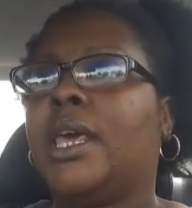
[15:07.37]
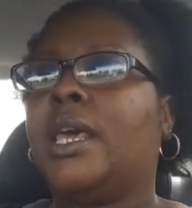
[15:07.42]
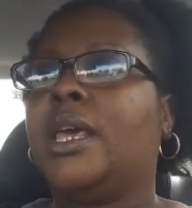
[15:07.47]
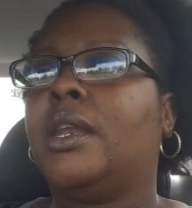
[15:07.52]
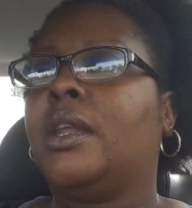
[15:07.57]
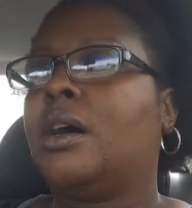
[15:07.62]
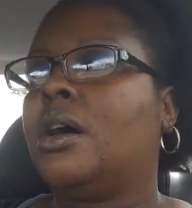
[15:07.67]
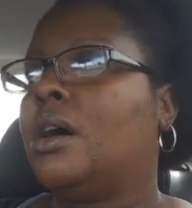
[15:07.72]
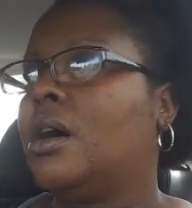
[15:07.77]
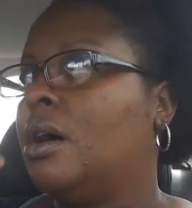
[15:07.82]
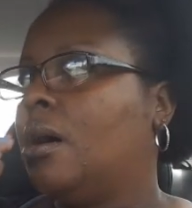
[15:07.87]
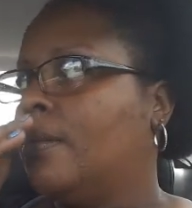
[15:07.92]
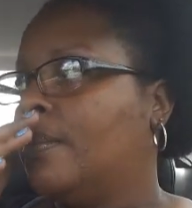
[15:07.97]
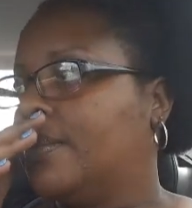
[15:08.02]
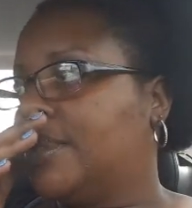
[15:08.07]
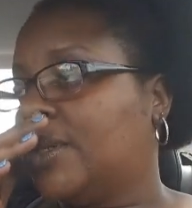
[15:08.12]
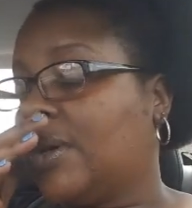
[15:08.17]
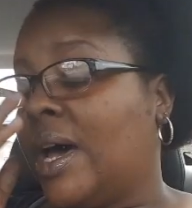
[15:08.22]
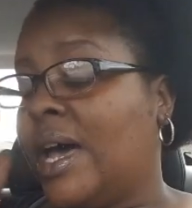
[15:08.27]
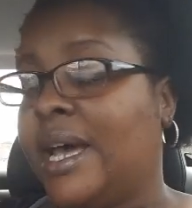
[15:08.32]
And
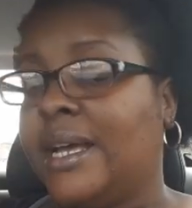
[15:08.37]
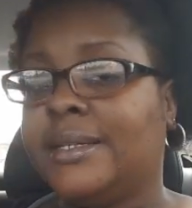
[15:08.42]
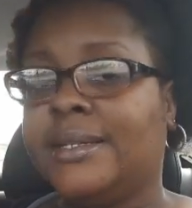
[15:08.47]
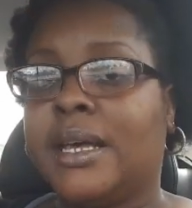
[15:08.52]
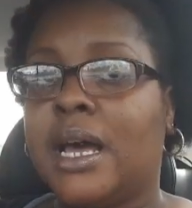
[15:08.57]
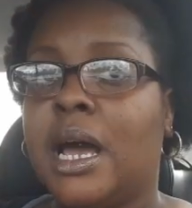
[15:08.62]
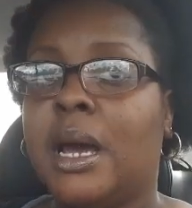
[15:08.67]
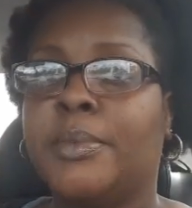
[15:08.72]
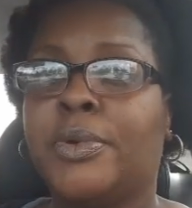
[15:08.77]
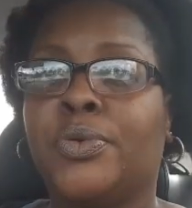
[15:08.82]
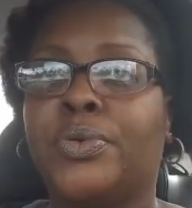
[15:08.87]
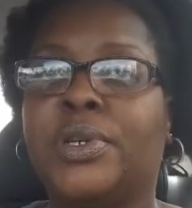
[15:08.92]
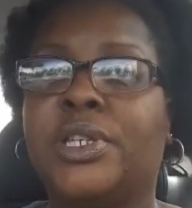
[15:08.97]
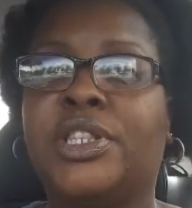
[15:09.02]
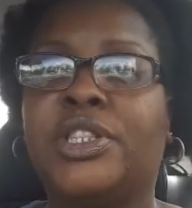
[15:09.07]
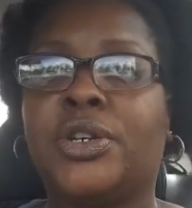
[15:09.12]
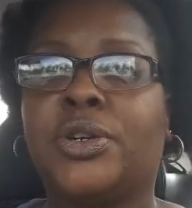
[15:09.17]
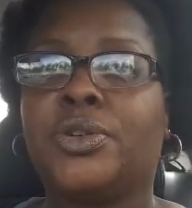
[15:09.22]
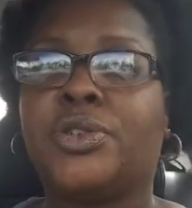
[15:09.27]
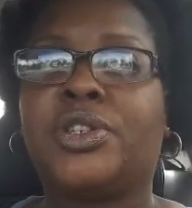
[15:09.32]
um, so I had time to
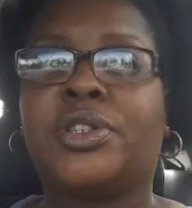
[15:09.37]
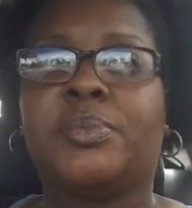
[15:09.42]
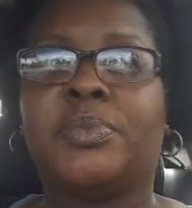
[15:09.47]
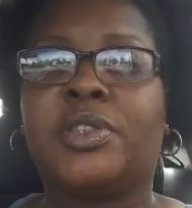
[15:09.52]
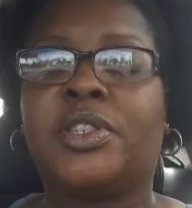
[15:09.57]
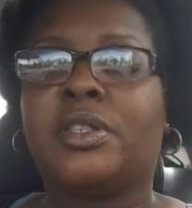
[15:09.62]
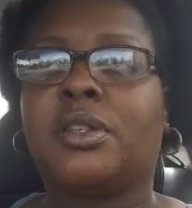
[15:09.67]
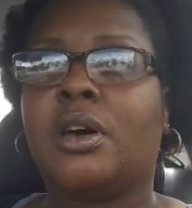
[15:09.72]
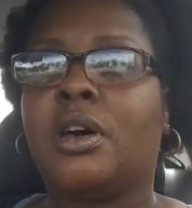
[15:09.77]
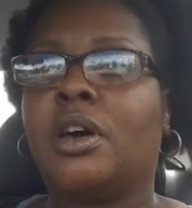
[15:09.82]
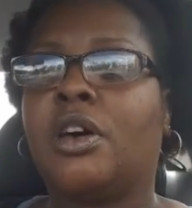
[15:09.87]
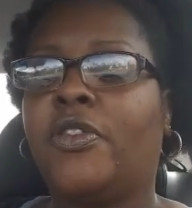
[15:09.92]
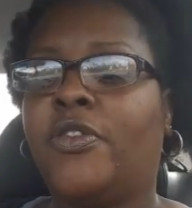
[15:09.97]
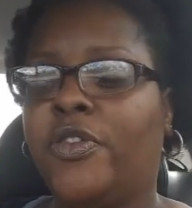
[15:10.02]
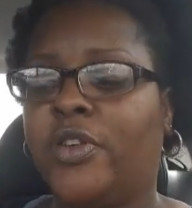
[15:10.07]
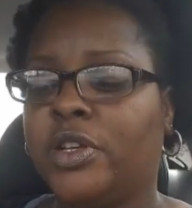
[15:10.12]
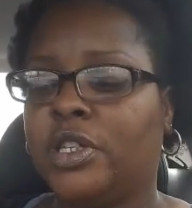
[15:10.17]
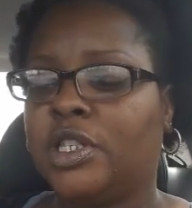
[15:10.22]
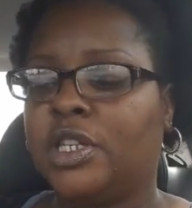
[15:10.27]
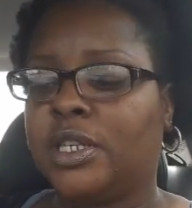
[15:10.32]
research some
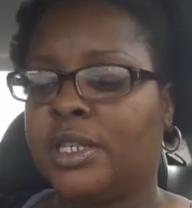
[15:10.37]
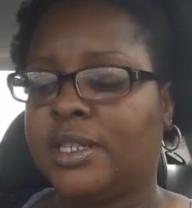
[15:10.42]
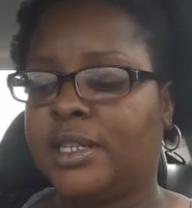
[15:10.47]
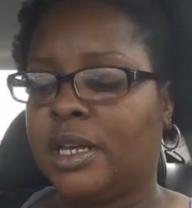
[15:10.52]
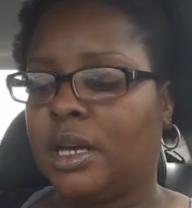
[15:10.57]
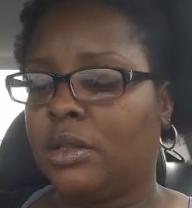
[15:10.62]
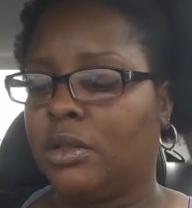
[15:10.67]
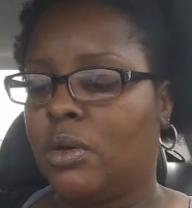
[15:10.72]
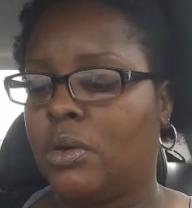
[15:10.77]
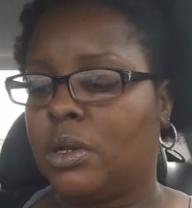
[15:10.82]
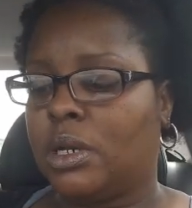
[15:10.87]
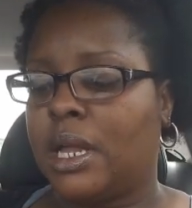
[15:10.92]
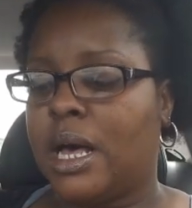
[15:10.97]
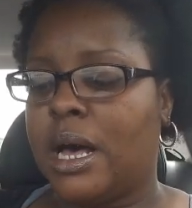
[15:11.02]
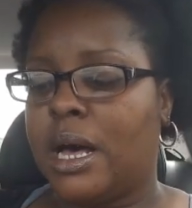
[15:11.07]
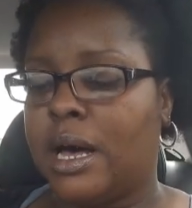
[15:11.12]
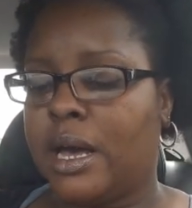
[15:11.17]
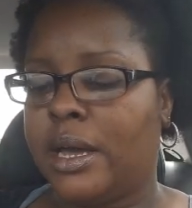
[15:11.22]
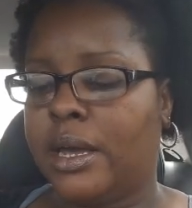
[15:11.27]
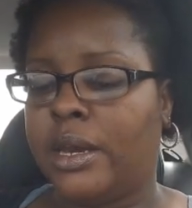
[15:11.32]
stuff to sell
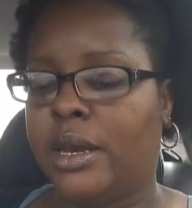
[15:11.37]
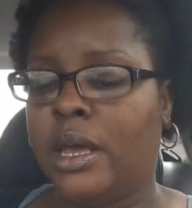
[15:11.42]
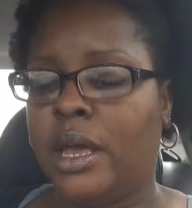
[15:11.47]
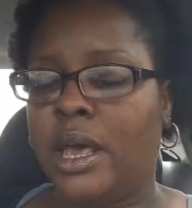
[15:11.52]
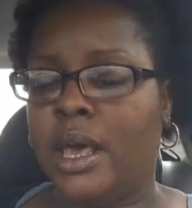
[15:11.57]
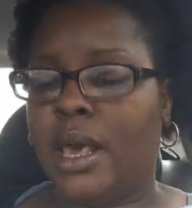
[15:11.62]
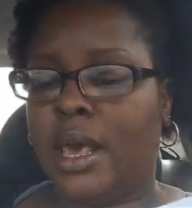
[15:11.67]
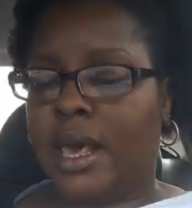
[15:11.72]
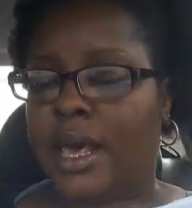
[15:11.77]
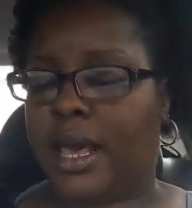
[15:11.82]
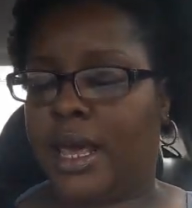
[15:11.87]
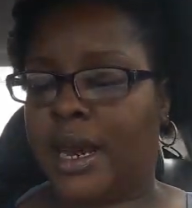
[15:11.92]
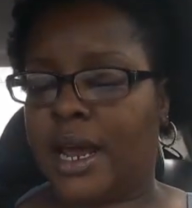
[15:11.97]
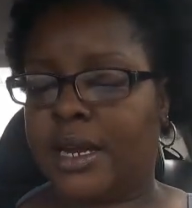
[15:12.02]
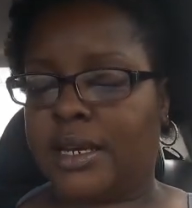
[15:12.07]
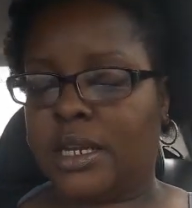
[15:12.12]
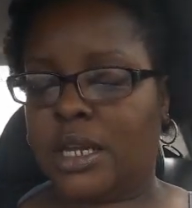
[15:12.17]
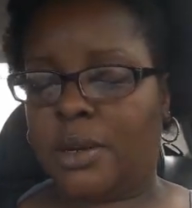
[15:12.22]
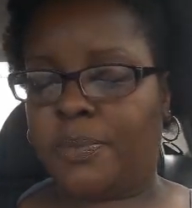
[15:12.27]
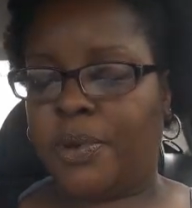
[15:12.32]
online, and
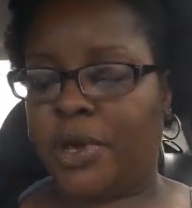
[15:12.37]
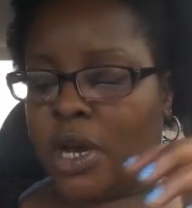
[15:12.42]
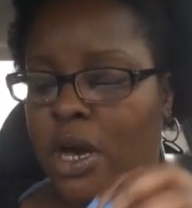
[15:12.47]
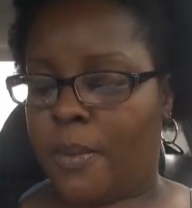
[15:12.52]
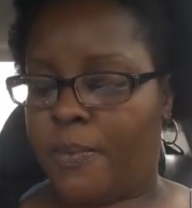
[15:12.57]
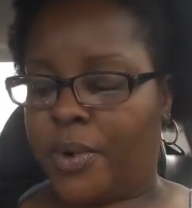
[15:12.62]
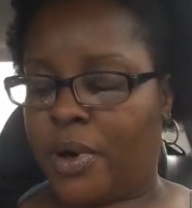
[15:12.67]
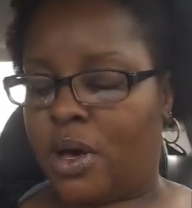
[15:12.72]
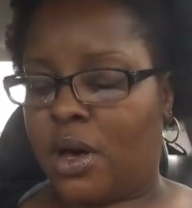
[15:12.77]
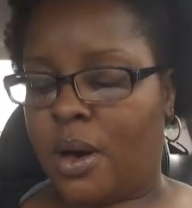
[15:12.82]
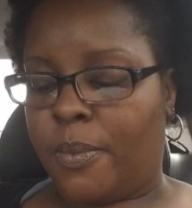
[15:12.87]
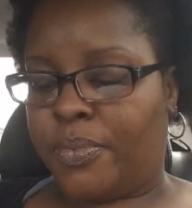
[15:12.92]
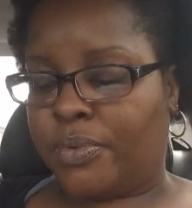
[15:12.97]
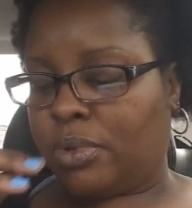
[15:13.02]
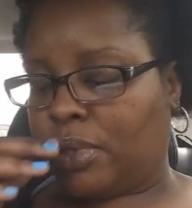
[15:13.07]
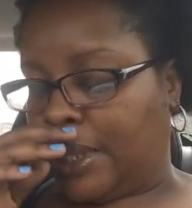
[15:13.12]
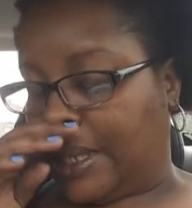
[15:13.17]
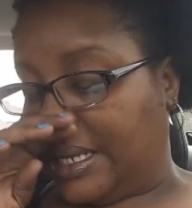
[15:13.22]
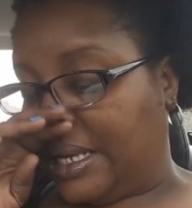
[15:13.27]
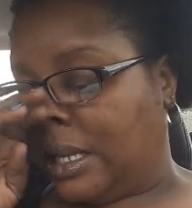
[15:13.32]
I did pick up a
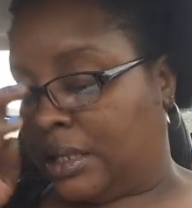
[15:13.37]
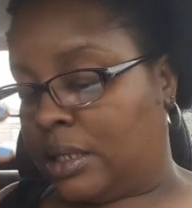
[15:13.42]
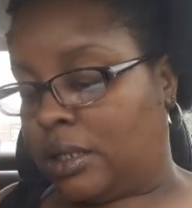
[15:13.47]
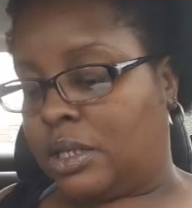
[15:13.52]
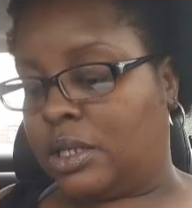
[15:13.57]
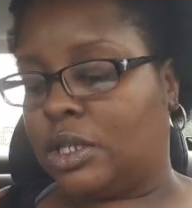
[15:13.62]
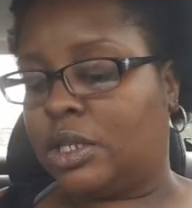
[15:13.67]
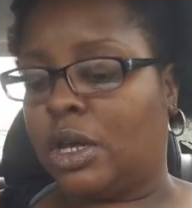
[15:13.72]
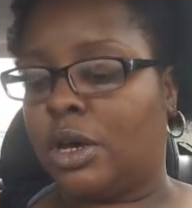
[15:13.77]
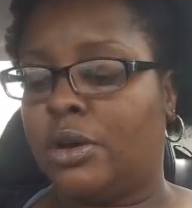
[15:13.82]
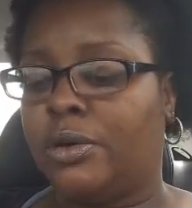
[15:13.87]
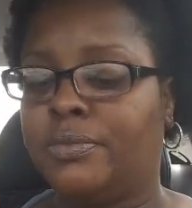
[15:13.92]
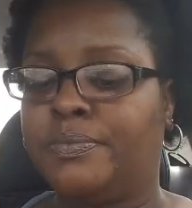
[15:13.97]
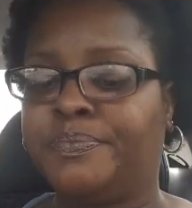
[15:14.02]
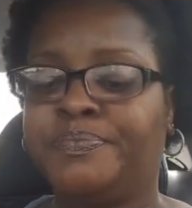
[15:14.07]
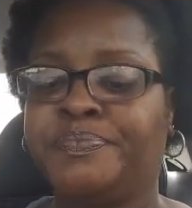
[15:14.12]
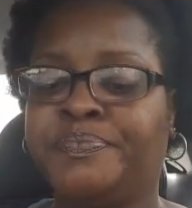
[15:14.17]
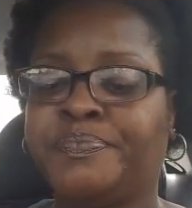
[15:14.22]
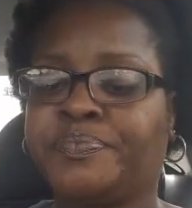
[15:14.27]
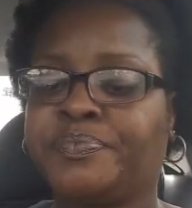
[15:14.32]
couple things. So